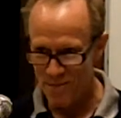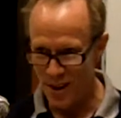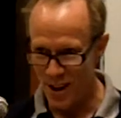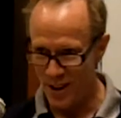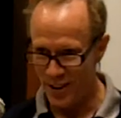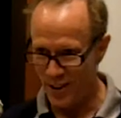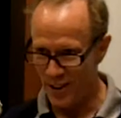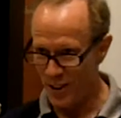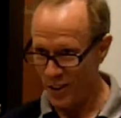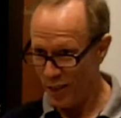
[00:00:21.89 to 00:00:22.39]

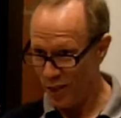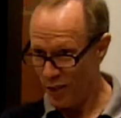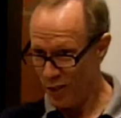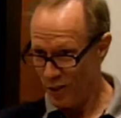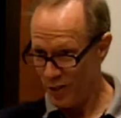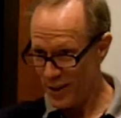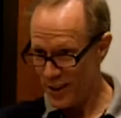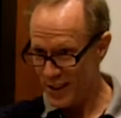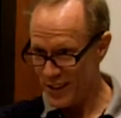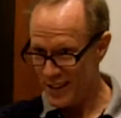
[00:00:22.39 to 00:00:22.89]
Part
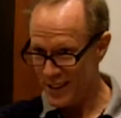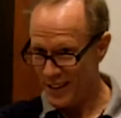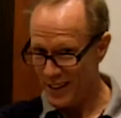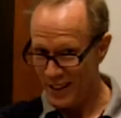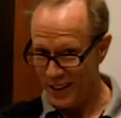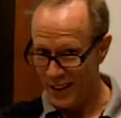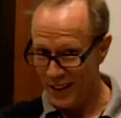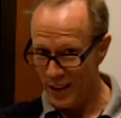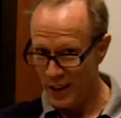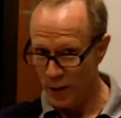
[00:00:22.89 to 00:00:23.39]

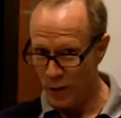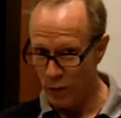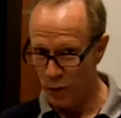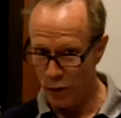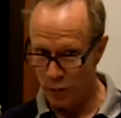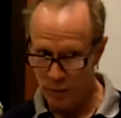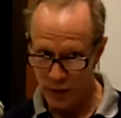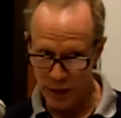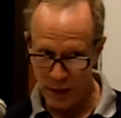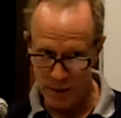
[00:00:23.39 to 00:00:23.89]
3
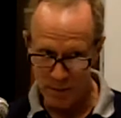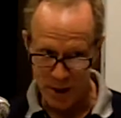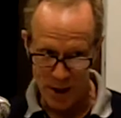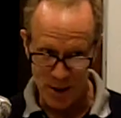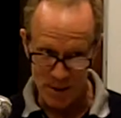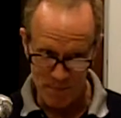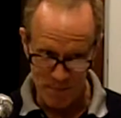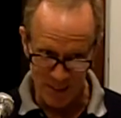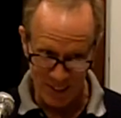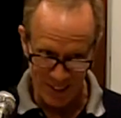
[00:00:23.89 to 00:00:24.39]
will be
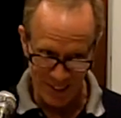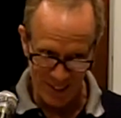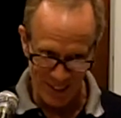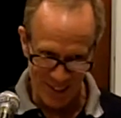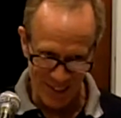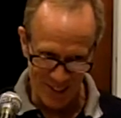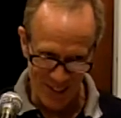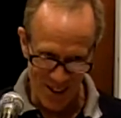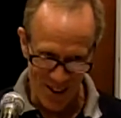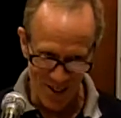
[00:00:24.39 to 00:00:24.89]
about
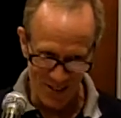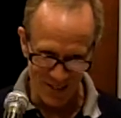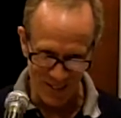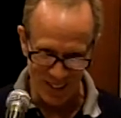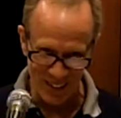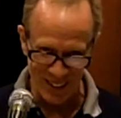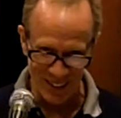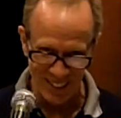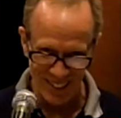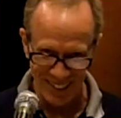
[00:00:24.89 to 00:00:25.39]
malicious
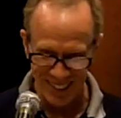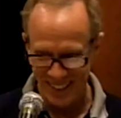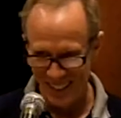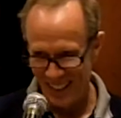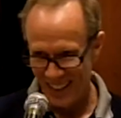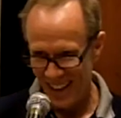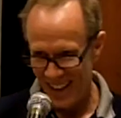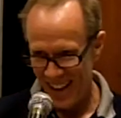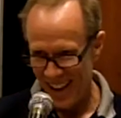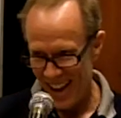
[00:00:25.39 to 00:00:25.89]
software.
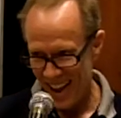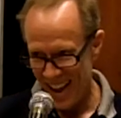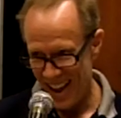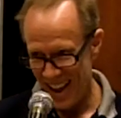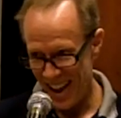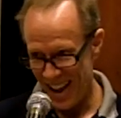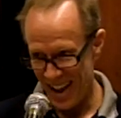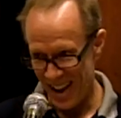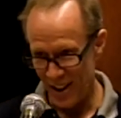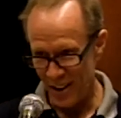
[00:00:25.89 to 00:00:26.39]

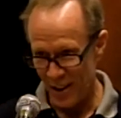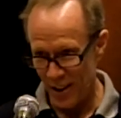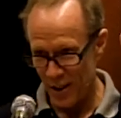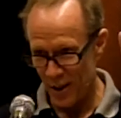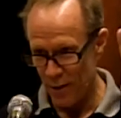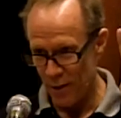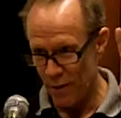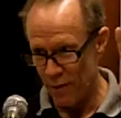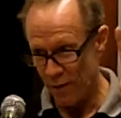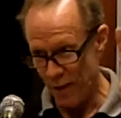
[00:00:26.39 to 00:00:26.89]
And
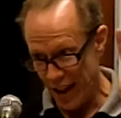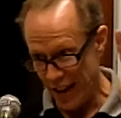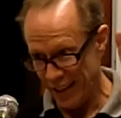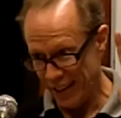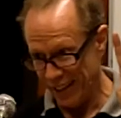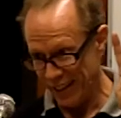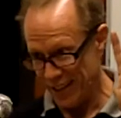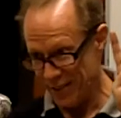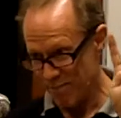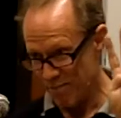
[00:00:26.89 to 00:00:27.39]

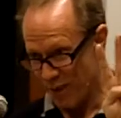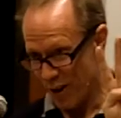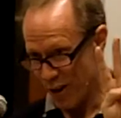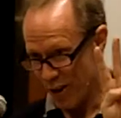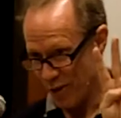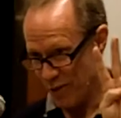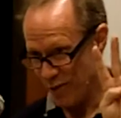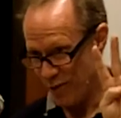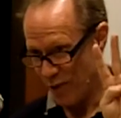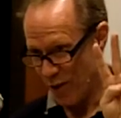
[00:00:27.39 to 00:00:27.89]
finally,
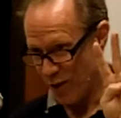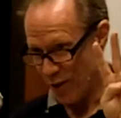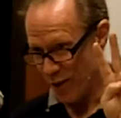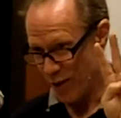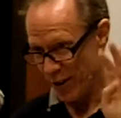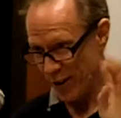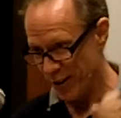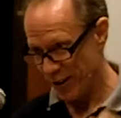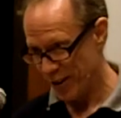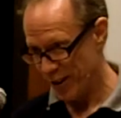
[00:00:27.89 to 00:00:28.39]
part
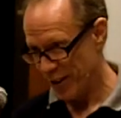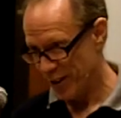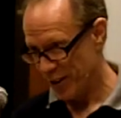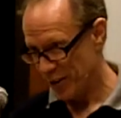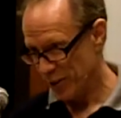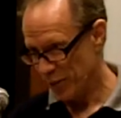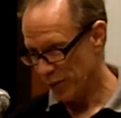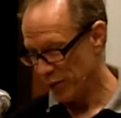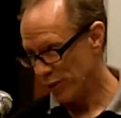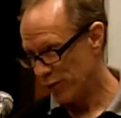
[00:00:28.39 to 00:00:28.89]
4,
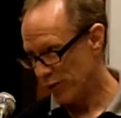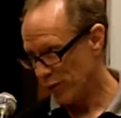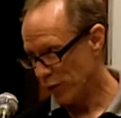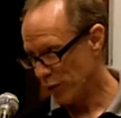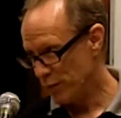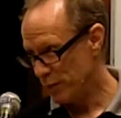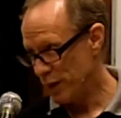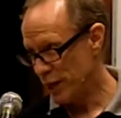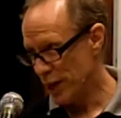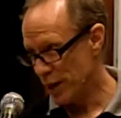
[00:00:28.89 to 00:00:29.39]
which
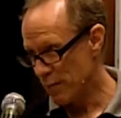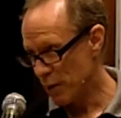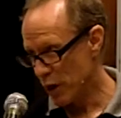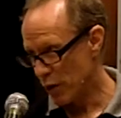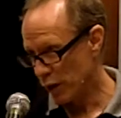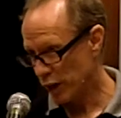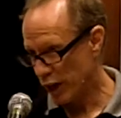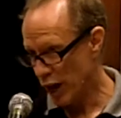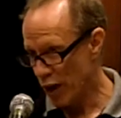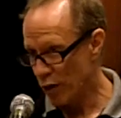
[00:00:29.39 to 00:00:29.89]
will be
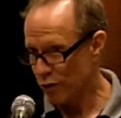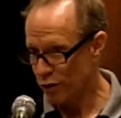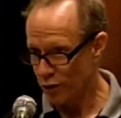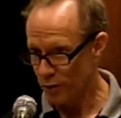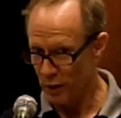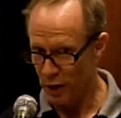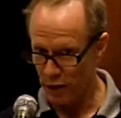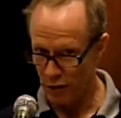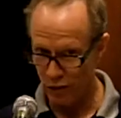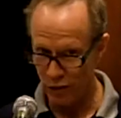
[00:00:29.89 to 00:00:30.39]
about
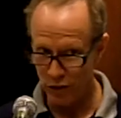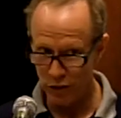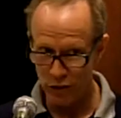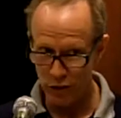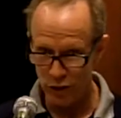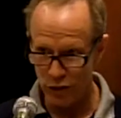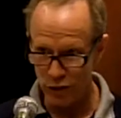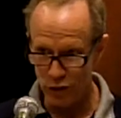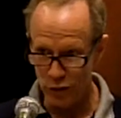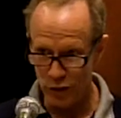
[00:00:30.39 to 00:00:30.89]

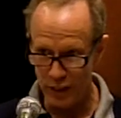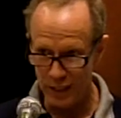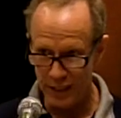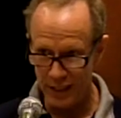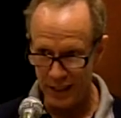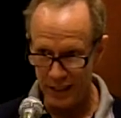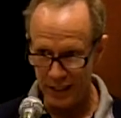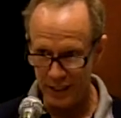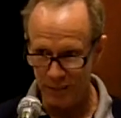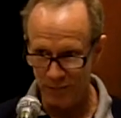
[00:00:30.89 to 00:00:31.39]
countermeasures you
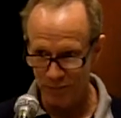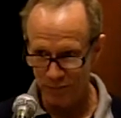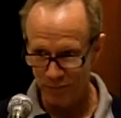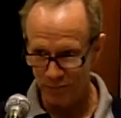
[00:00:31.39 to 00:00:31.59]
can take.